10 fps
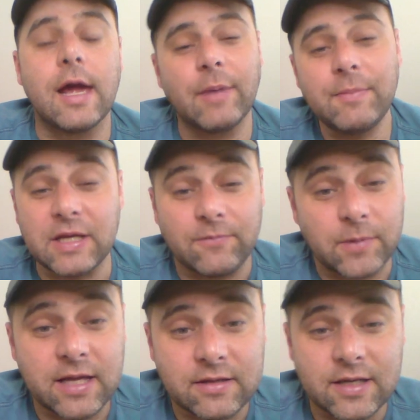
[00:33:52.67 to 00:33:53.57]
it might be
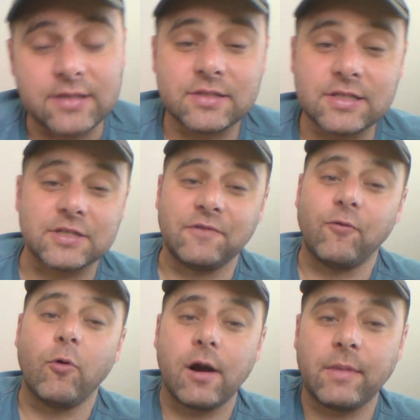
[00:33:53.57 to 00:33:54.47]
from getting the N
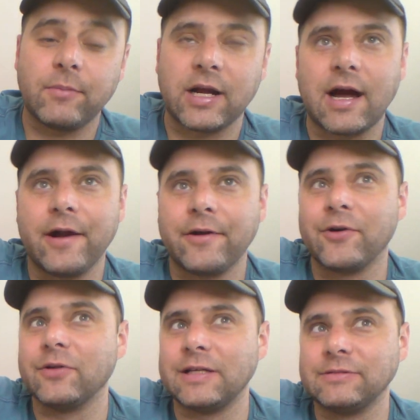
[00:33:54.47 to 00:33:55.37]
sixty-four. I remember I got it
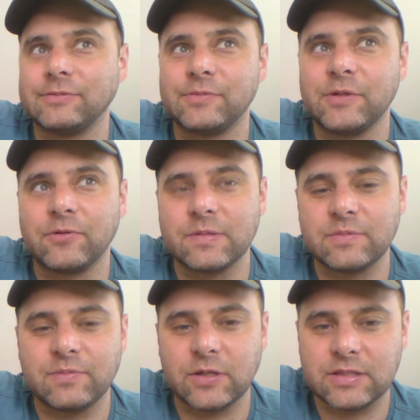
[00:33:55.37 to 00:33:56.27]
early. It was supposed to be a
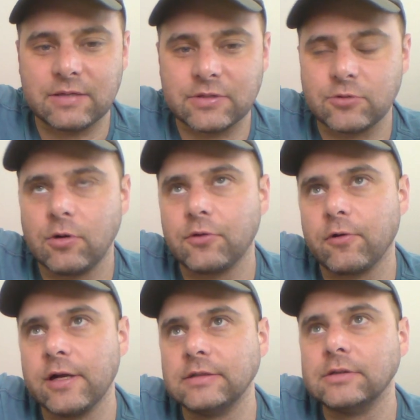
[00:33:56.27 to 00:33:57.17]
Christmas present. I was in twelfth
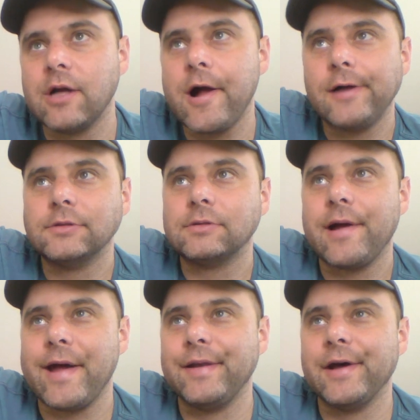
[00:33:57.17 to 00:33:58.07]
grade,
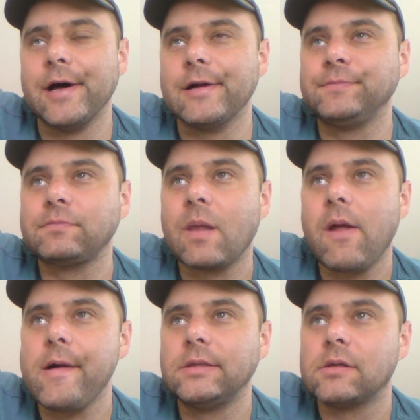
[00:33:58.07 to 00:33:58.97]
and uh,
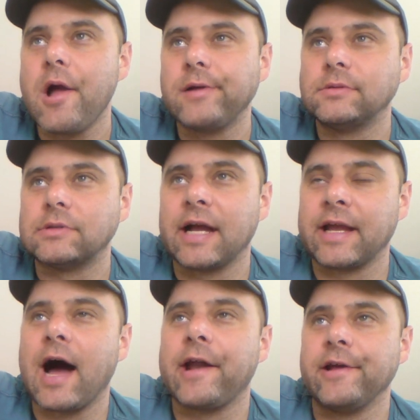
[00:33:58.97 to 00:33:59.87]
I
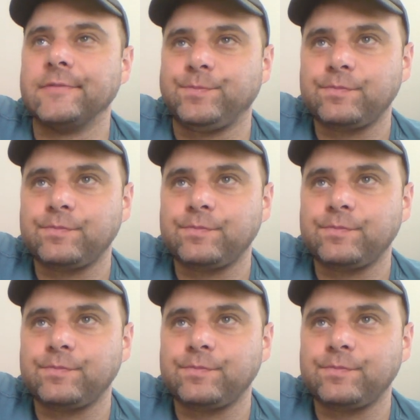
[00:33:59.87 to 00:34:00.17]
got it.